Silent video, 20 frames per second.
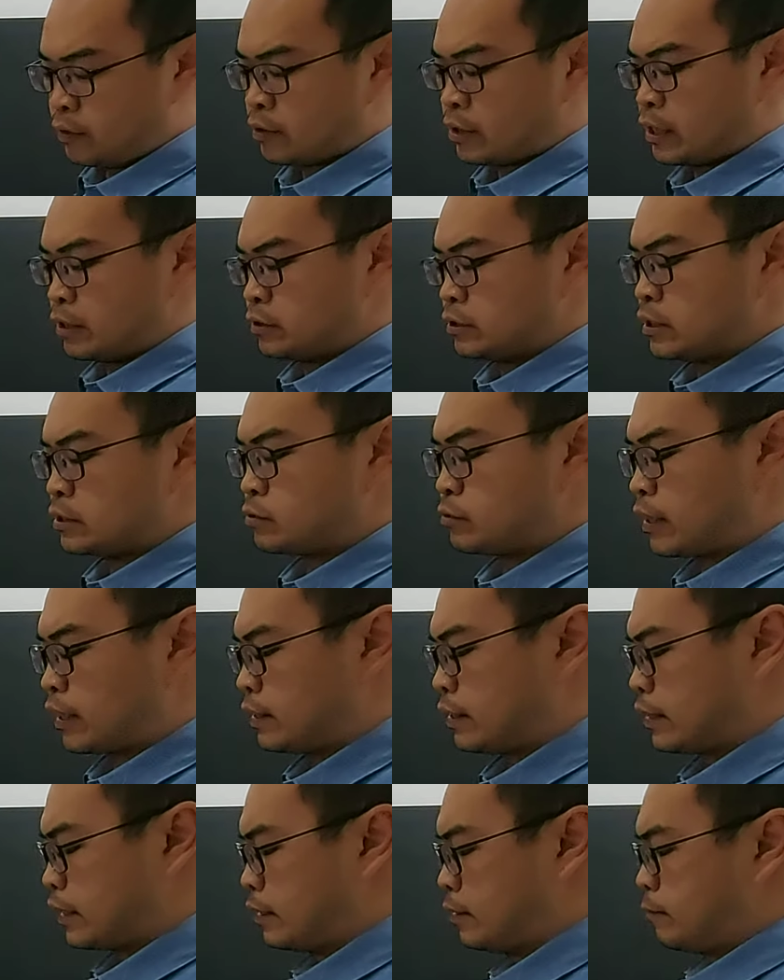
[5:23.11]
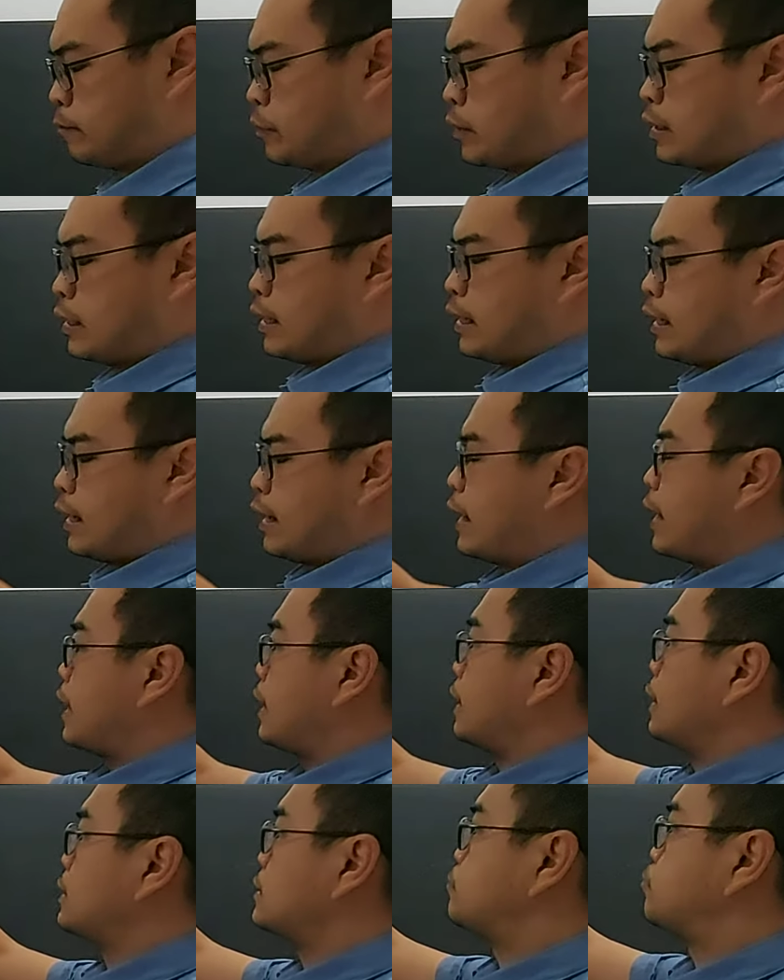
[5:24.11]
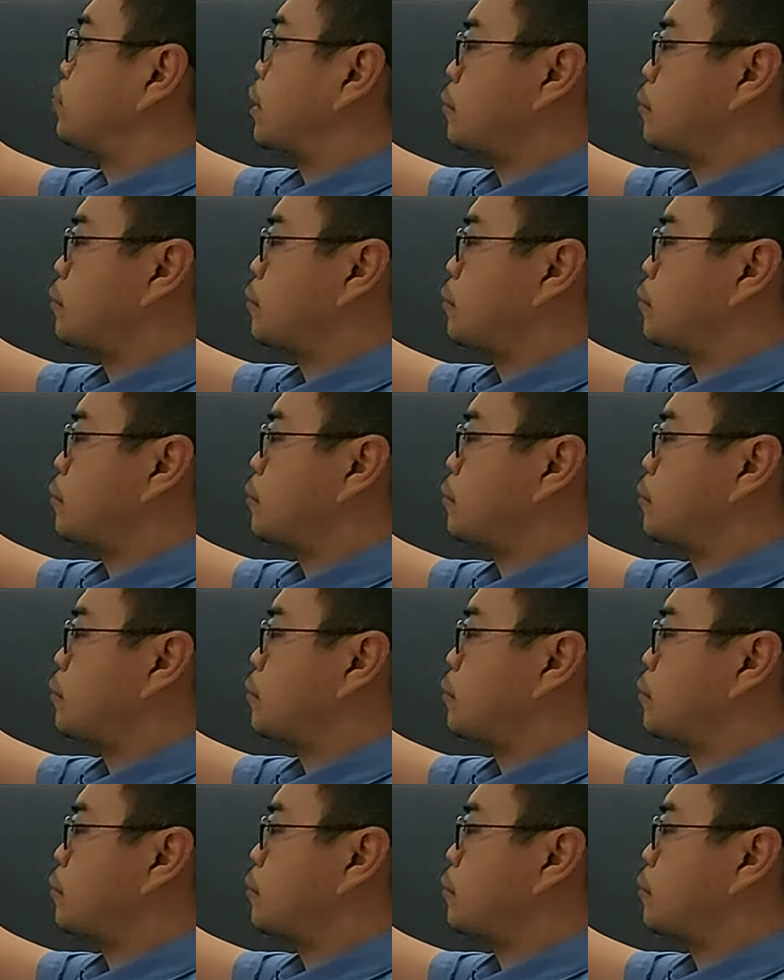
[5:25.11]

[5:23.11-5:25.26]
okay, you just write there, at least